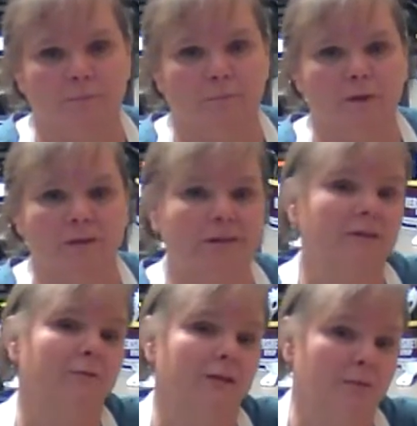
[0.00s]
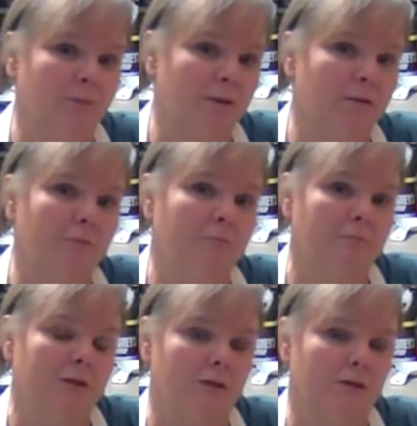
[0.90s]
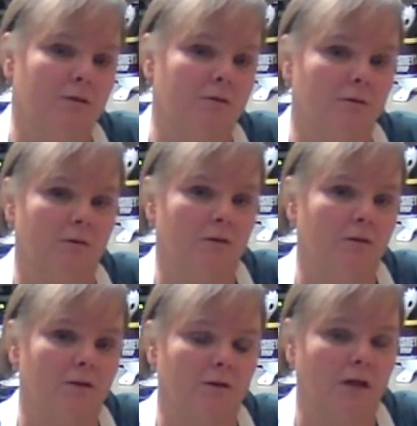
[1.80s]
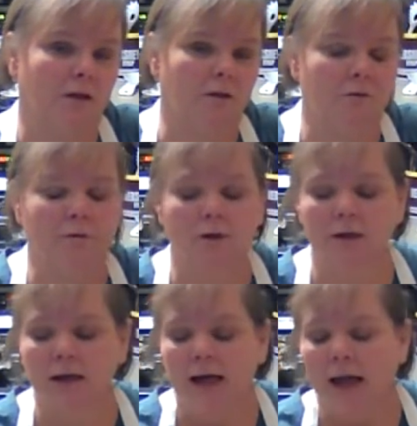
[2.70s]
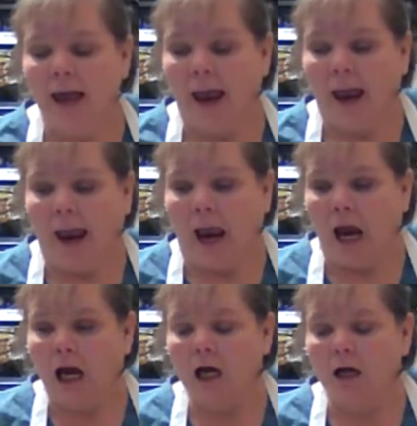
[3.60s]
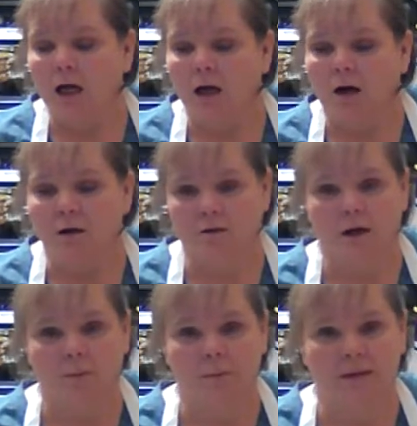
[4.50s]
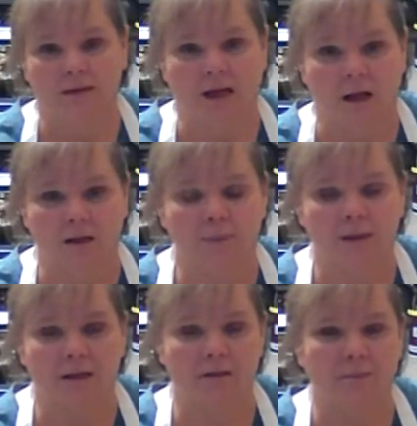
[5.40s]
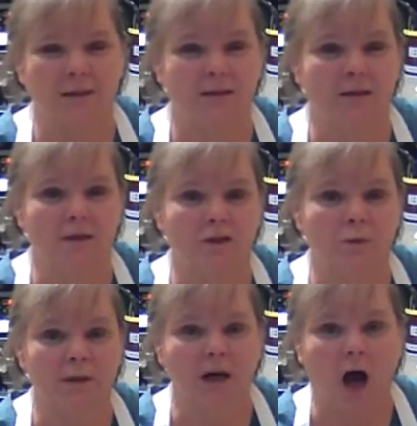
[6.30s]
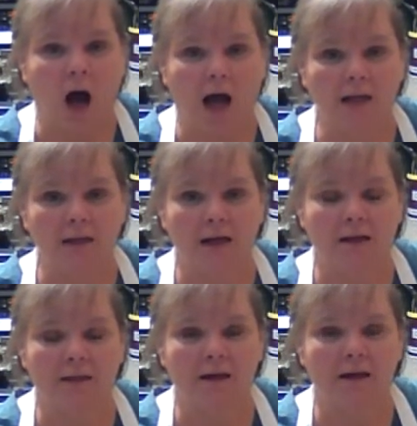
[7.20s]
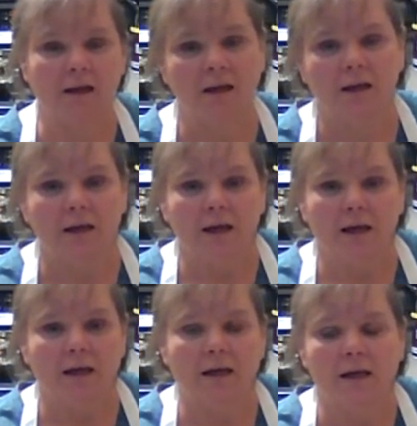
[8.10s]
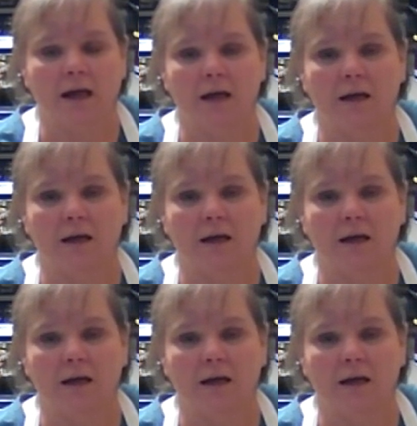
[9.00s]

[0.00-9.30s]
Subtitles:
previous recipe, you just gotta look for it, on top of my salad, because it makes it a sweet hot kind of thing. And